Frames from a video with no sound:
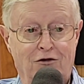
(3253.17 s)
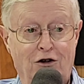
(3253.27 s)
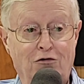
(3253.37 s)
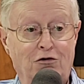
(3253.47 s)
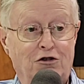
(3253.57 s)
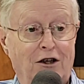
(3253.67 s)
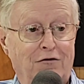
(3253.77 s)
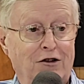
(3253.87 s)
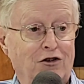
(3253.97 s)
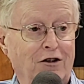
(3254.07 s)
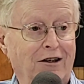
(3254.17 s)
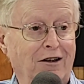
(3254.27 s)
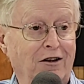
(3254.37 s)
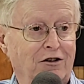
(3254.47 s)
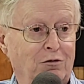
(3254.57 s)
Don't do stuff that's on their
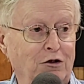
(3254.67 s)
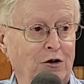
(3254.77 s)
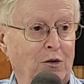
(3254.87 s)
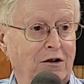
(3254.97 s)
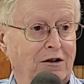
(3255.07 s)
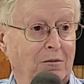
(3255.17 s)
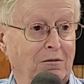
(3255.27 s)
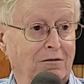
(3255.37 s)
list when you're with them.